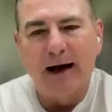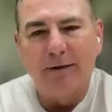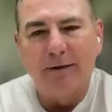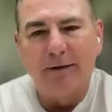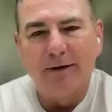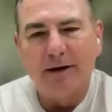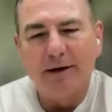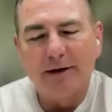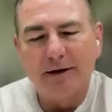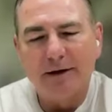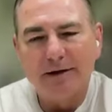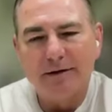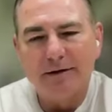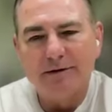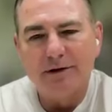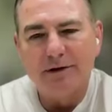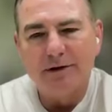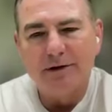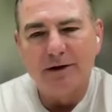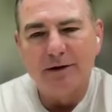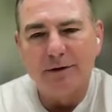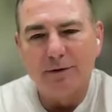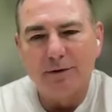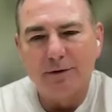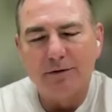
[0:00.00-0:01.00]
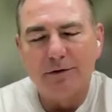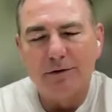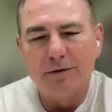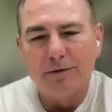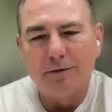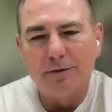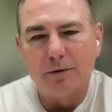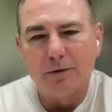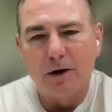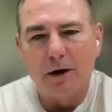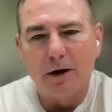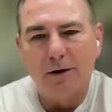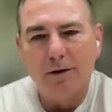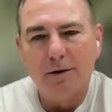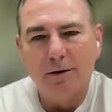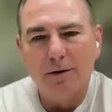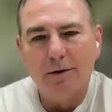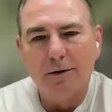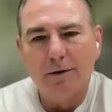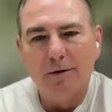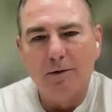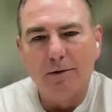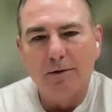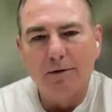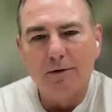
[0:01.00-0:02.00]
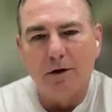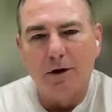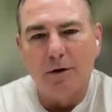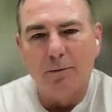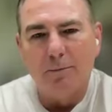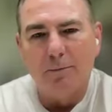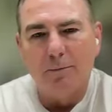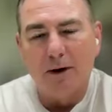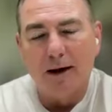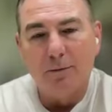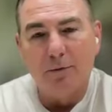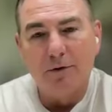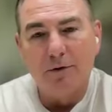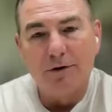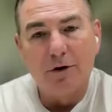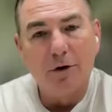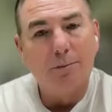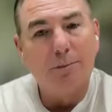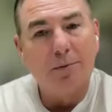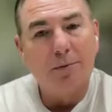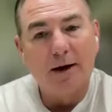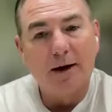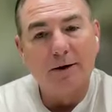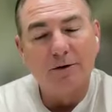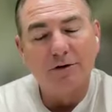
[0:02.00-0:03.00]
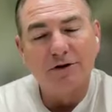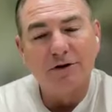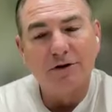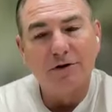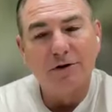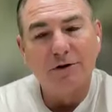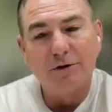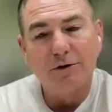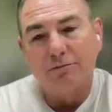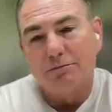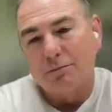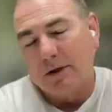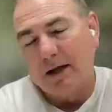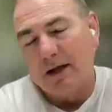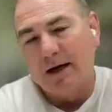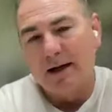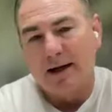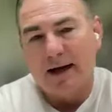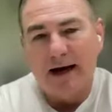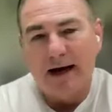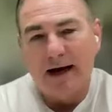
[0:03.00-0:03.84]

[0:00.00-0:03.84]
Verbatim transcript: and how they can continue to uh, you know, play with good players too.